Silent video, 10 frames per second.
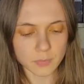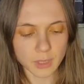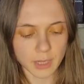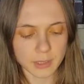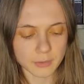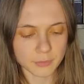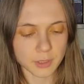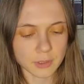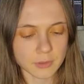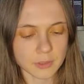And it
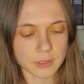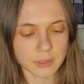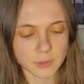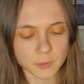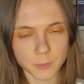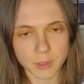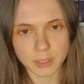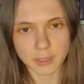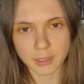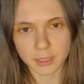follows this
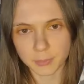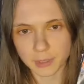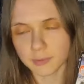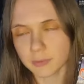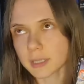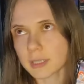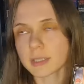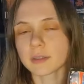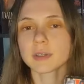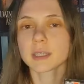one. I really
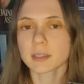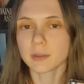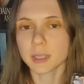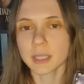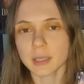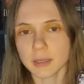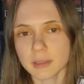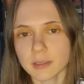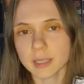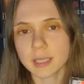like the fact that the main
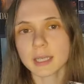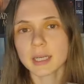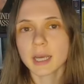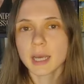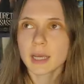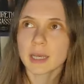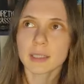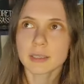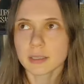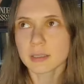character in it
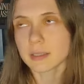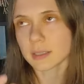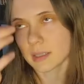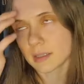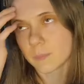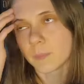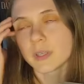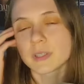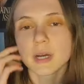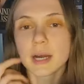isn't um,
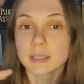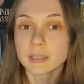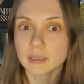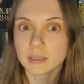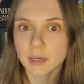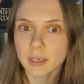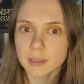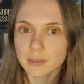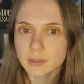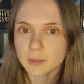this
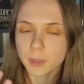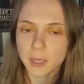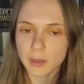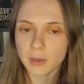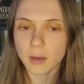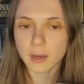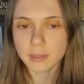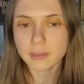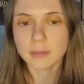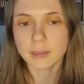idealized
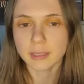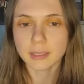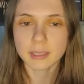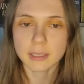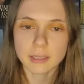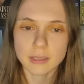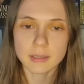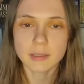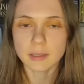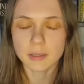paragon. Like,
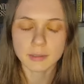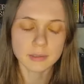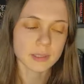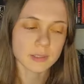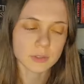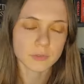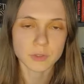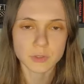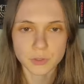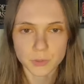in the context of
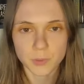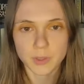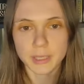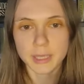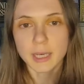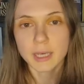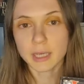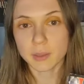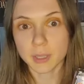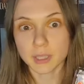the story,
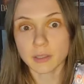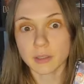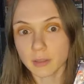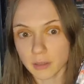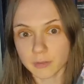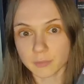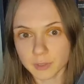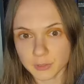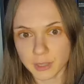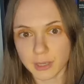he makes a lot of
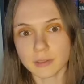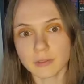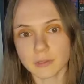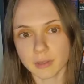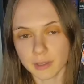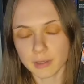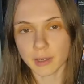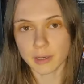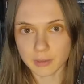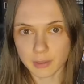mistakes that
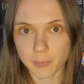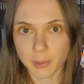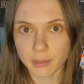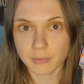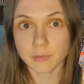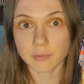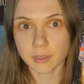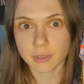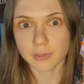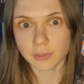end up having
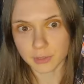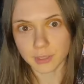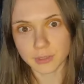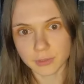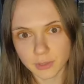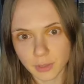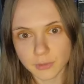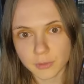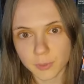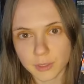very serious
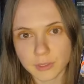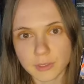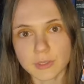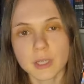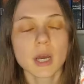consequences,